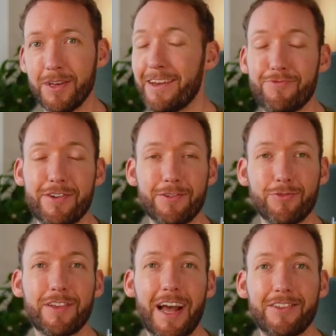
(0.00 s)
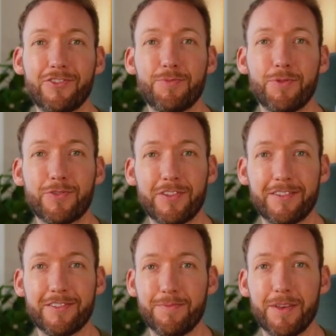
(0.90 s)
A real tangible
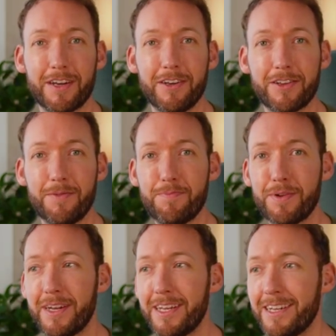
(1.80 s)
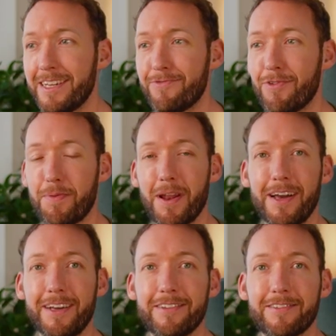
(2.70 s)
system that could completely
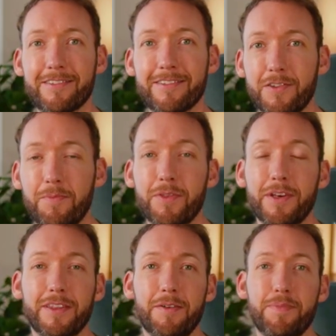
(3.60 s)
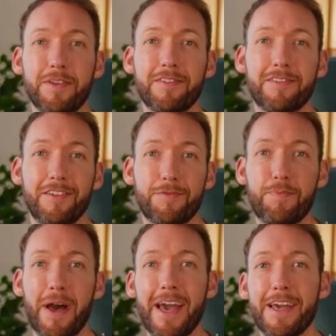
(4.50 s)
replace something that businesses
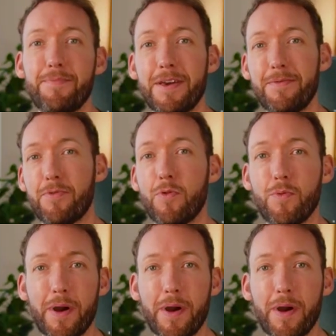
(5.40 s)
pay people,